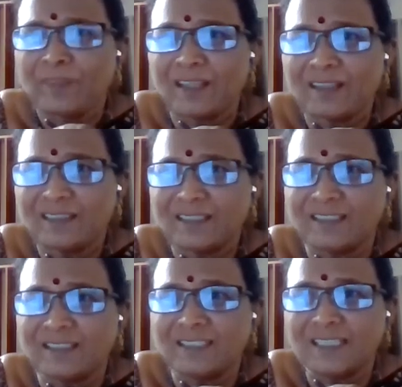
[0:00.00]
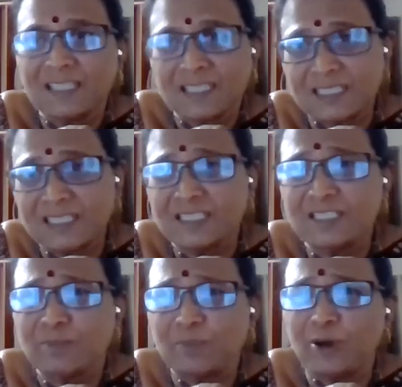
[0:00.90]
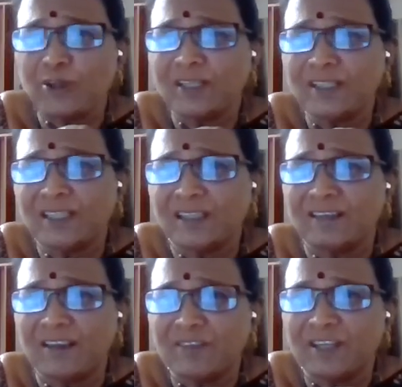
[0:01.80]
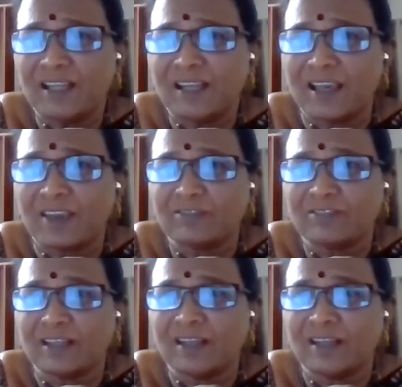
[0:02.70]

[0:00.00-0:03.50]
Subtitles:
that literature is important in everyday life,